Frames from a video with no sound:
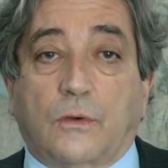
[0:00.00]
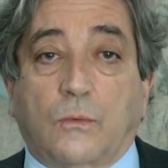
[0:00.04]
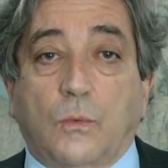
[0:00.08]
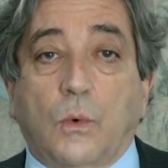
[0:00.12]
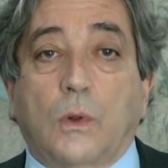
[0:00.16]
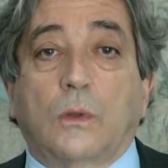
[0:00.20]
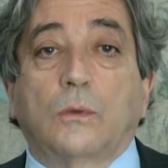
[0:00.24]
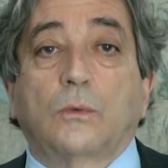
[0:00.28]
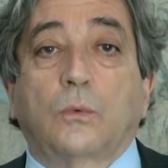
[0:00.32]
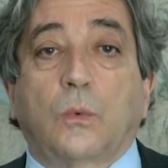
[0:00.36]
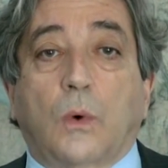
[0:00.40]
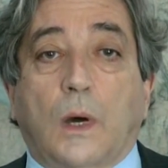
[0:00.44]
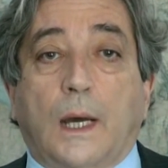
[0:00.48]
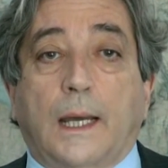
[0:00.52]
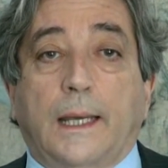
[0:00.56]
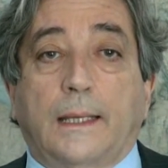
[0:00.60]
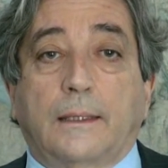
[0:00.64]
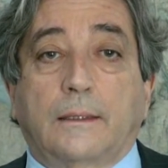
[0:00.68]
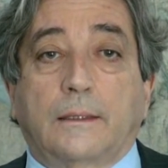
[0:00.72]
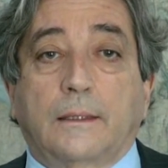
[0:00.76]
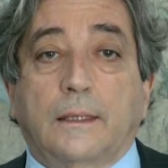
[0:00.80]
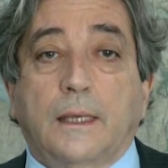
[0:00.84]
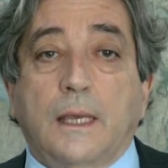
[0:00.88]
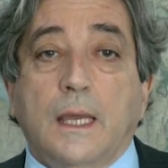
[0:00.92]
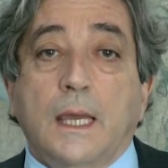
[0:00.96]

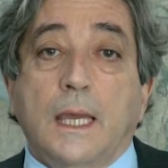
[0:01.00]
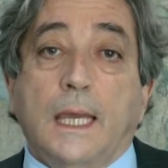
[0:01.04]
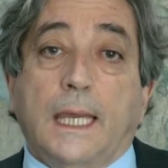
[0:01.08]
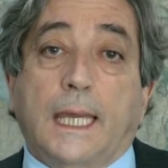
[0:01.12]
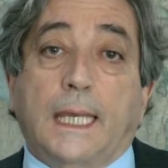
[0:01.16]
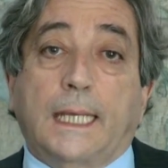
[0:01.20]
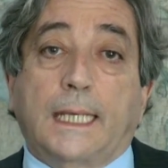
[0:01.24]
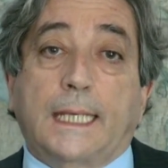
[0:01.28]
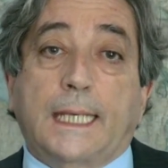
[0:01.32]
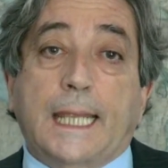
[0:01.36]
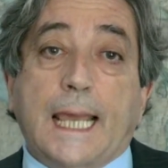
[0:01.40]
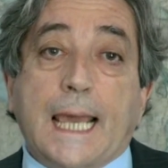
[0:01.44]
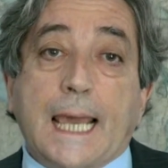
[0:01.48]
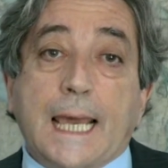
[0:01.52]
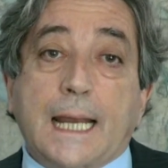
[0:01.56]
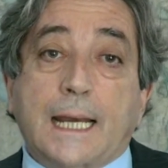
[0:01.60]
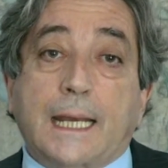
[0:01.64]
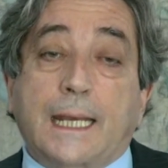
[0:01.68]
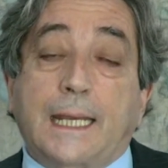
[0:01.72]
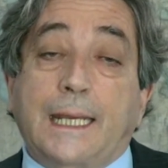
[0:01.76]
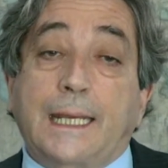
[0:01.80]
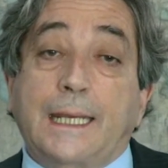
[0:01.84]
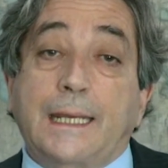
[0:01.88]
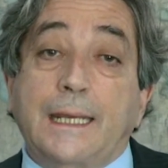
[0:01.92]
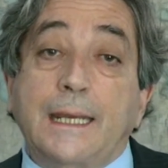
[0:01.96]
worldwide and their
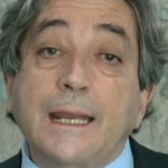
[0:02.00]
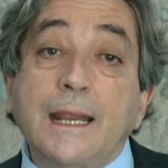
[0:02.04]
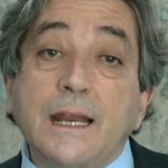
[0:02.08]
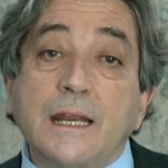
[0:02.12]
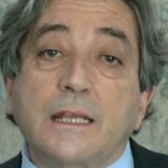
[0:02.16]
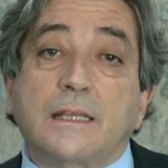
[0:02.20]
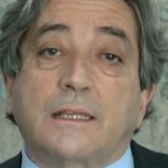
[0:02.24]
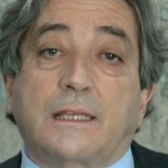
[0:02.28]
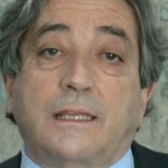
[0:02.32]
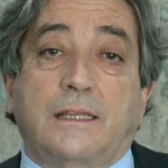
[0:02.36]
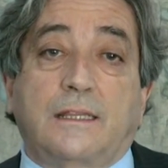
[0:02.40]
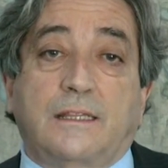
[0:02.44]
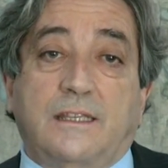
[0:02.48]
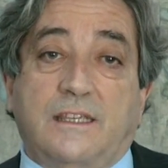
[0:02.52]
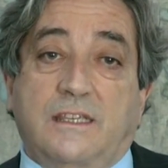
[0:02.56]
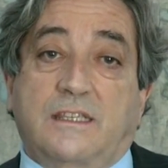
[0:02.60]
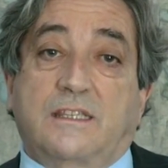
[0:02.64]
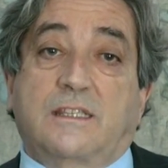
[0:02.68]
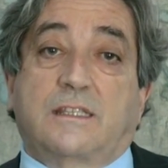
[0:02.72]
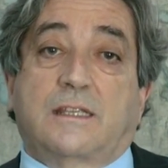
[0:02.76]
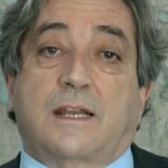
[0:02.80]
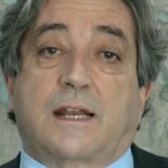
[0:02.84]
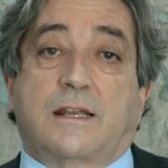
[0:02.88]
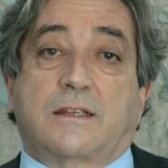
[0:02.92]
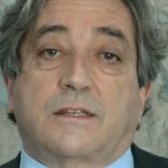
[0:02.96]
inherent
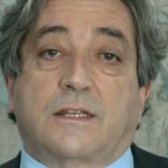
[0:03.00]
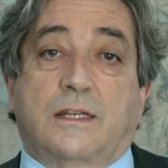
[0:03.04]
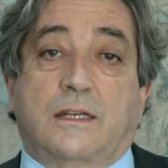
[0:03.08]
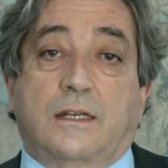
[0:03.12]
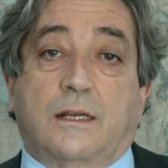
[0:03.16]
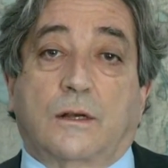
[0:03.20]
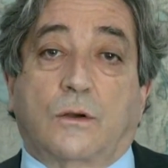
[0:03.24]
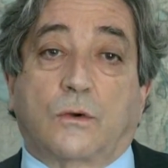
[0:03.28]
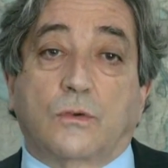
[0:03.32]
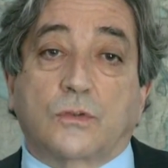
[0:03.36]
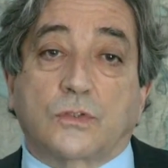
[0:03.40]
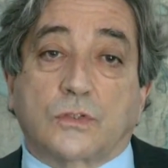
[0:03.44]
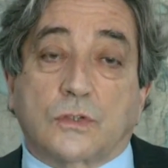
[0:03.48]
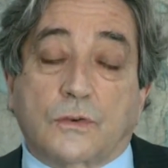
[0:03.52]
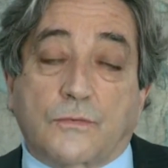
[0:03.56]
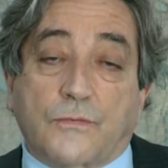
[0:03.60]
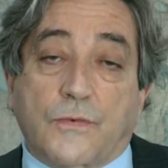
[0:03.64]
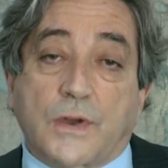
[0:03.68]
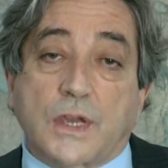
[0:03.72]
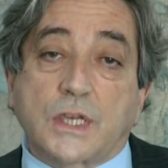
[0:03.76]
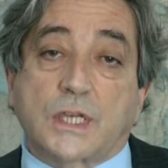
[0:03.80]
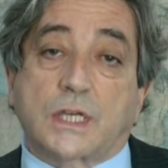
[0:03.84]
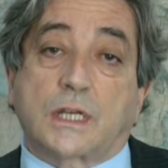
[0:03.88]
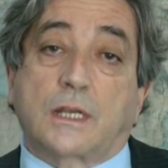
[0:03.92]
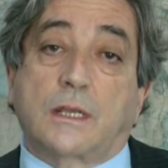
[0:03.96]
interest in the
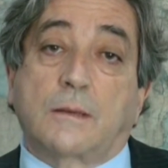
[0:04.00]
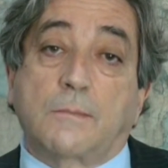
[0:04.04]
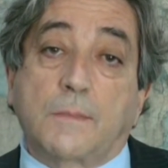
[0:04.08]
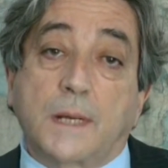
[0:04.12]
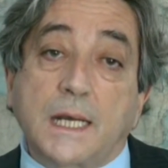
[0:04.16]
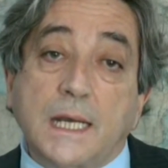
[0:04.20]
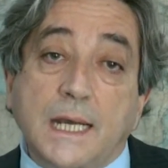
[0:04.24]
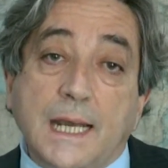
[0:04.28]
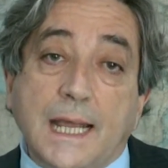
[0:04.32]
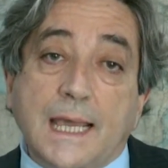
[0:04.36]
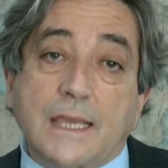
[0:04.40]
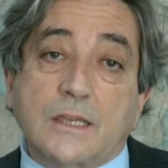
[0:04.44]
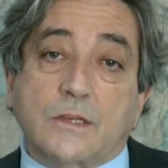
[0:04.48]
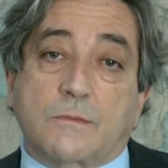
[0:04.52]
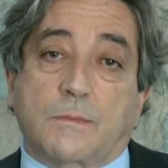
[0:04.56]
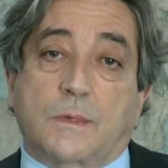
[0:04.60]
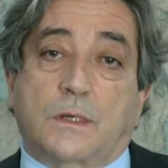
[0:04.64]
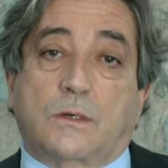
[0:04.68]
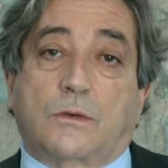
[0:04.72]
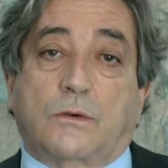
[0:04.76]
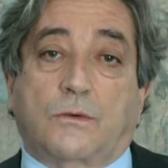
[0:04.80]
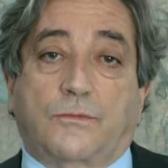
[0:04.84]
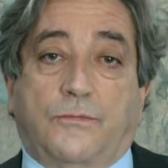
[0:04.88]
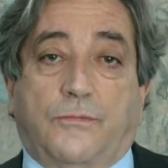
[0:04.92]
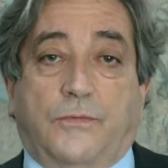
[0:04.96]
conservation and
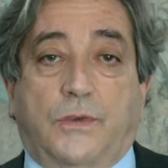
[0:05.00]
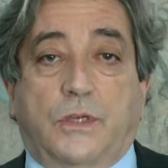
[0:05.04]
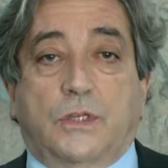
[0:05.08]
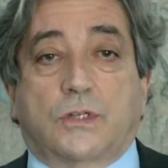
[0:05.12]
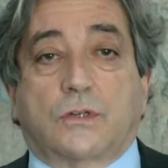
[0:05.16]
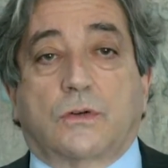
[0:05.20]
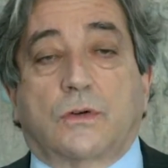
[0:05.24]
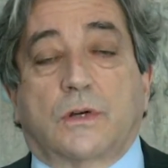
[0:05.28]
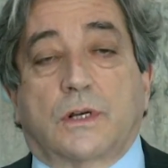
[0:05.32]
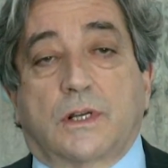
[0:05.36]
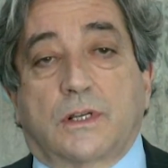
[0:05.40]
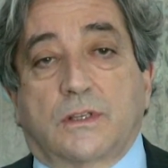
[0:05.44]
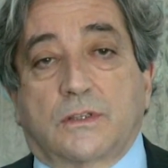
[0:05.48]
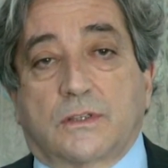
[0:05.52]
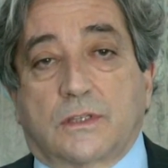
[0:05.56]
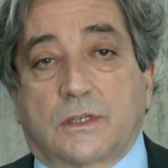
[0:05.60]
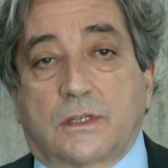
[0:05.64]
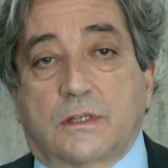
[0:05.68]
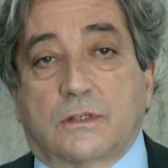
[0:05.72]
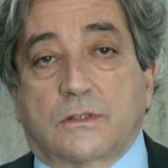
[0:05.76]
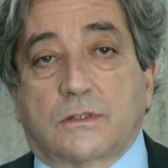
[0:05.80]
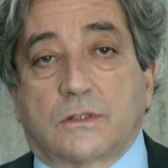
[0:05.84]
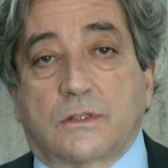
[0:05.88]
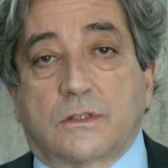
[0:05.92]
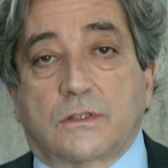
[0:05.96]
management of fishery
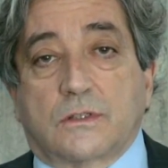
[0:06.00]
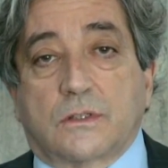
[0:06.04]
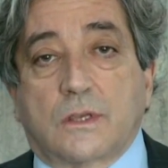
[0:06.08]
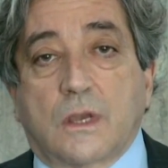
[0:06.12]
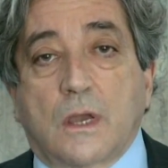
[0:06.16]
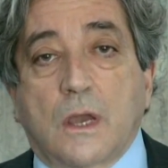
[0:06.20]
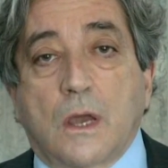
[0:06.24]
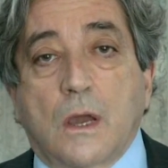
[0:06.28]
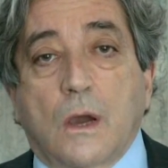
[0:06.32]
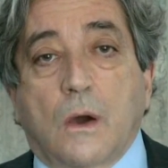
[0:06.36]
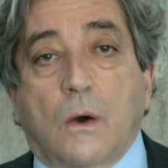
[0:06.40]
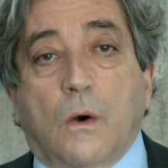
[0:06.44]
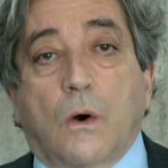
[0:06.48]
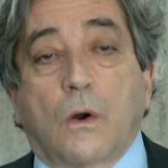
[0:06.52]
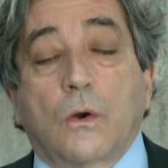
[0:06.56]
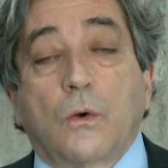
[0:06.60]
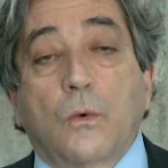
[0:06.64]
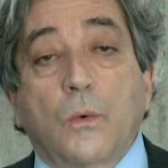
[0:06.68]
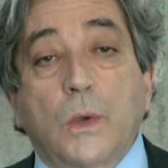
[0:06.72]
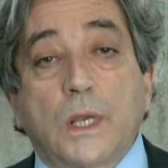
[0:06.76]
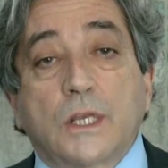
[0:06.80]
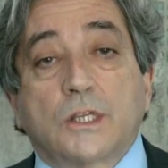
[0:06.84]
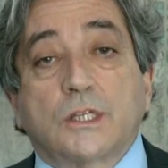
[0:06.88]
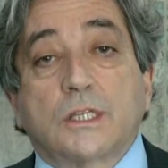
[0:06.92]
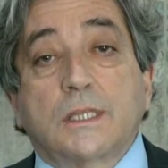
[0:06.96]
resources on
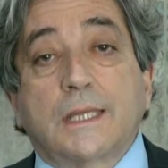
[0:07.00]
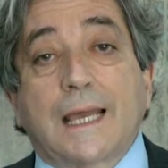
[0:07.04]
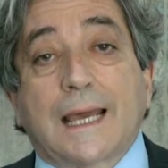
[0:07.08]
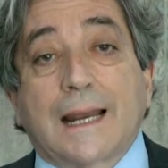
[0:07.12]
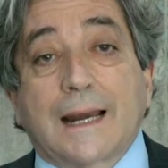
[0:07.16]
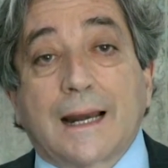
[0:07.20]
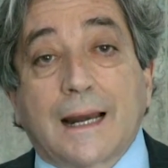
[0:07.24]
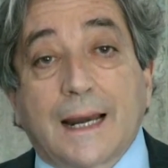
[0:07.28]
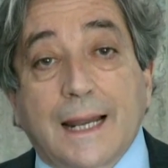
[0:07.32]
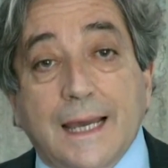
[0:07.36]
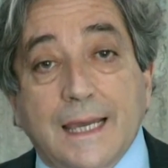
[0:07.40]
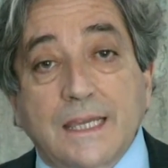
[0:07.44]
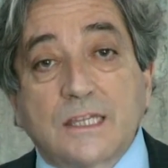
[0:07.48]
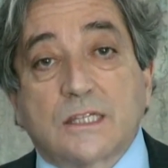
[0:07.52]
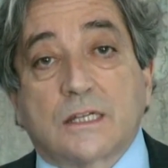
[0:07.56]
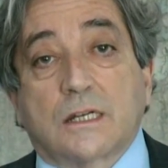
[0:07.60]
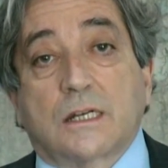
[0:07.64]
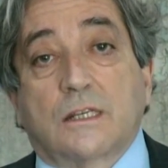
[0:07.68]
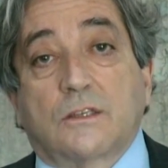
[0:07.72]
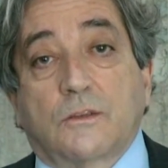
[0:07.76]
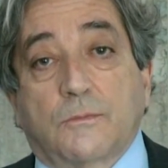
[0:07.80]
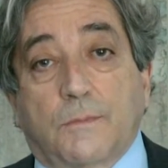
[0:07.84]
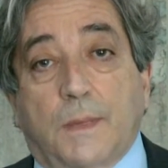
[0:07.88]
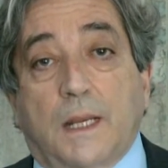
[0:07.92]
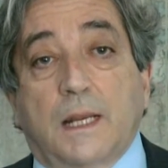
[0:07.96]
which their leisure
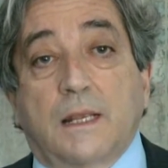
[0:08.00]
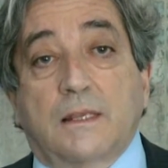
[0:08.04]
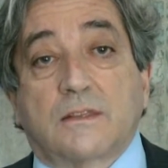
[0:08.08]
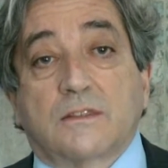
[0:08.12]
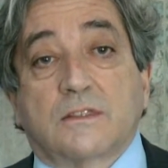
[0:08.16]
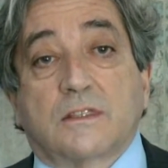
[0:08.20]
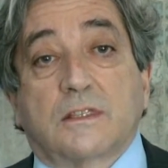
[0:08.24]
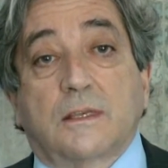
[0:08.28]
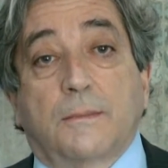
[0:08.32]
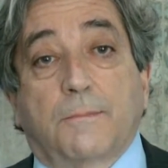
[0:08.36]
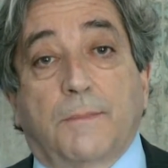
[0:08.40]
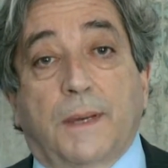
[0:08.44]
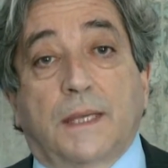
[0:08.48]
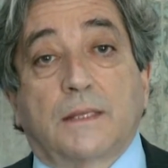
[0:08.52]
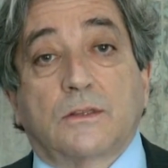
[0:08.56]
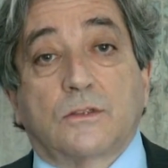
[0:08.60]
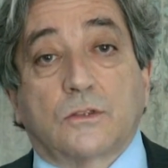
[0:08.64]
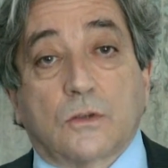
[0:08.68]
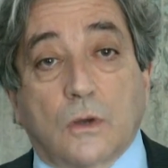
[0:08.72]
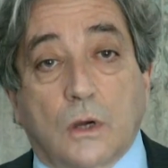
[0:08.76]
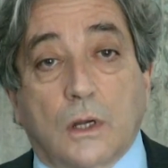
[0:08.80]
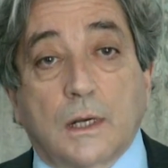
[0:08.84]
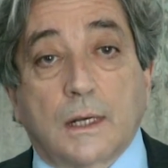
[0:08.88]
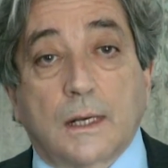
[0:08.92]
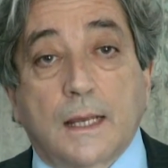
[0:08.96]
experience depends
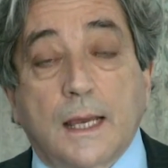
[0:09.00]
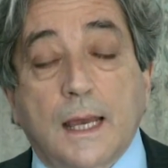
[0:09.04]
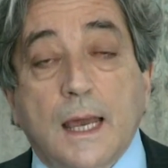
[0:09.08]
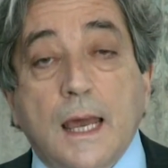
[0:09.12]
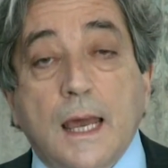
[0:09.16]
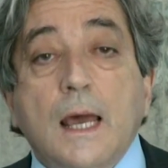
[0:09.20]
on,